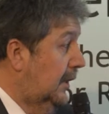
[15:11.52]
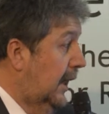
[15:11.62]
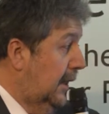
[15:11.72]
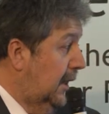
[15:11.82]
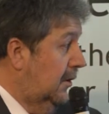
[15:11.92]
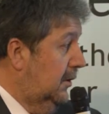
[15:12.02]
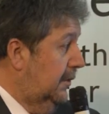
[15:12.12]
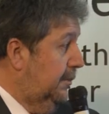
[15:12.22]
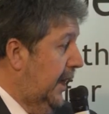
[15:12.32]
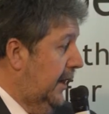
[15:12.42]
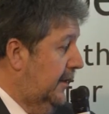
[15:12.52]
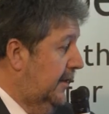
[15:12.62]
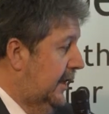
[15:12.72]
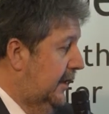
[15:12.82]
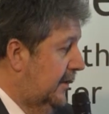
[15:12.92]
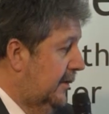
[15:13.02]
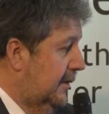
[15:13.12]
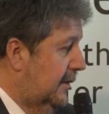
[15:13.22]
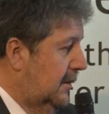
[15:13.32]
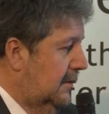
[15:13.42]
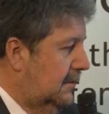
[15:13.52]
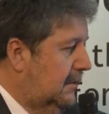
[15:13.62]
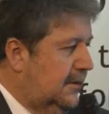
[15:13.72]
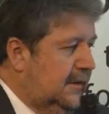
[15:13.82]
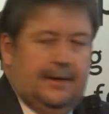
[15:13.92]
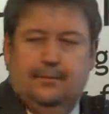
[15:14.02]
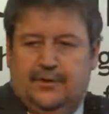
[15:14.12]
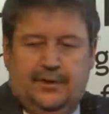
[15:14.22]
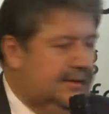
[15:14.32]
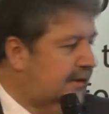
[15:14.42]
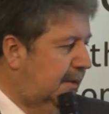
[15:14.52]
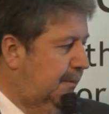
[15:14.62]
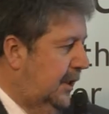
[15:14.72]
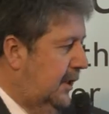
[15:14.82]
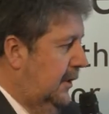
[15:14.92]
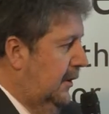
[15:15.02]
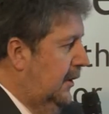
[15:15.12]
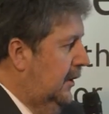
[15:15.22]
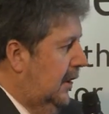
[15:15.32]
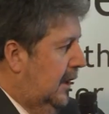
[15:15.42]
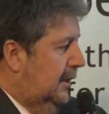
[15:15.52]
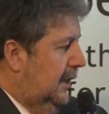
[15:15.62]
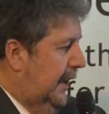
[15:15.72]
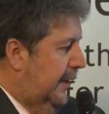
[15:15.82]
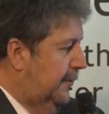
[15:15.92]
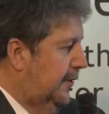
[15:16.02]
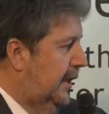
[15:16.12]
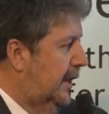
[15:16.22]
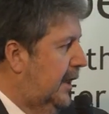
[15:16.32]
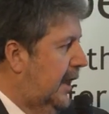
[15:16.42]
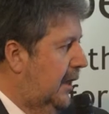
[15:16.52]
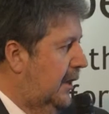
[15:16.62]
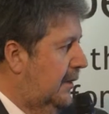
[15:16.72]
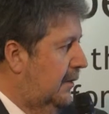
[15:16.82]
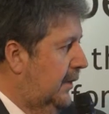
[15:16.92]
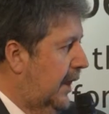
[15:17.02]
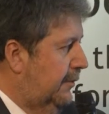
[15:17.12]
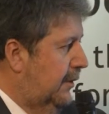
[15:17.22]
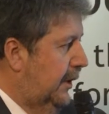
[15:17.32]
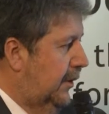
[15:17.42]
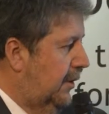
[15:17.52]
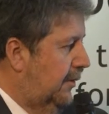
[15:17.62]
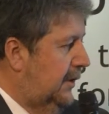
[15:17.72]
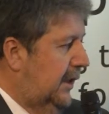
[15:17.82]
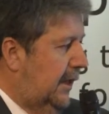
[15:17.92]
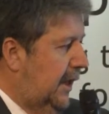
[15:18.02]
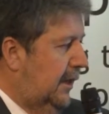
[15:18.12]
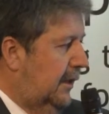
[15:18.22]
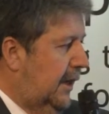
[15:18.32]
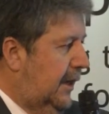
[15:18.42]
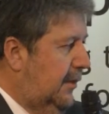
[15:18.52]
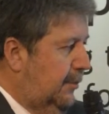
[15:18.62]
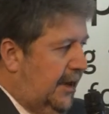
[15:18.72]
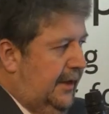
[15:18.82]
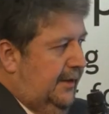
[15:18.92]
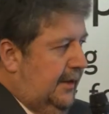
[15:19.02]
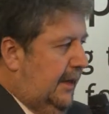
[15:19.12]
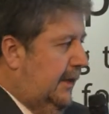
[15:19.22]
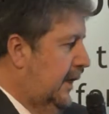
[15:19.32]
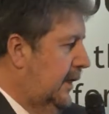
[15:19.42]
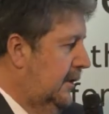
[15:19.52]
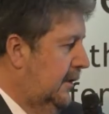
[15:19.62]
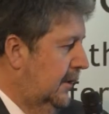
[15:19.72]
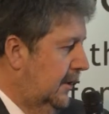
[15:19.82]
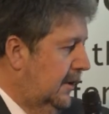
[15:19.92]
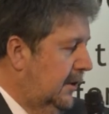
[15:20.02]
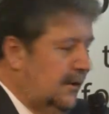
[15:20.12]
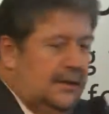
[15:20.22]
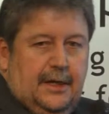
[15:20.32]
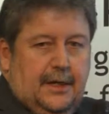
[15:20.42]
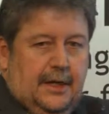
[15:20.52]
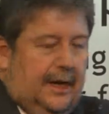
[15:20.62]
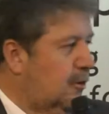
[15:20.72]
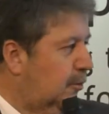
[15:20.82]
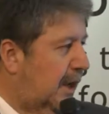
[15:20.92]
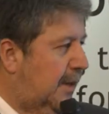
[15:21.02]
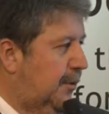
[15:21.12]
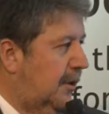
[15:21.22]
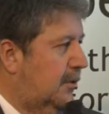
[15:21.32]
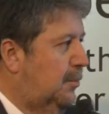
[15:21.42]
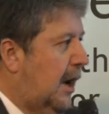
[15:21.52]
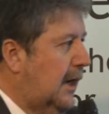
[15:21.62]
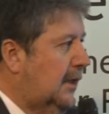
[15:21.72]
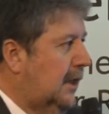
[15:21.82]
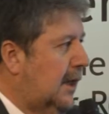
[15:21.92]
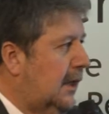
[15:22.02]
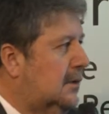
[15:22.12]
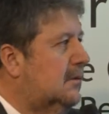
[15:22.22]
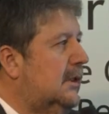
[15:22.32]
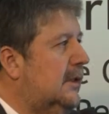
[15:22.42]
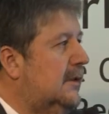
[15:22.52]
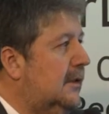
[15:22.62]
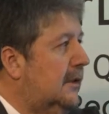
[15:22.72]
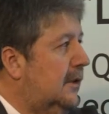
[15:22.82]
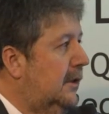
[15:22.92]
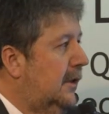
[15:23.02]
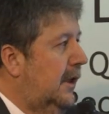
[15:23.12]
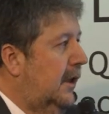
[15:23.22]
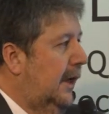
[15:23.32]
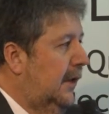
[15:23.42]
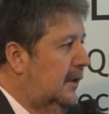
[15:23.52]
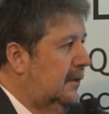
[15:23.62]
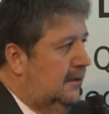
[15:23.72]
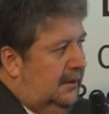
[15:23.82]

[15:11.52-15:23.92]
uncoated magazines, same system here. On the left, the Ingede average of the Ingede database, and then the EcoPaperLoop partner countries, and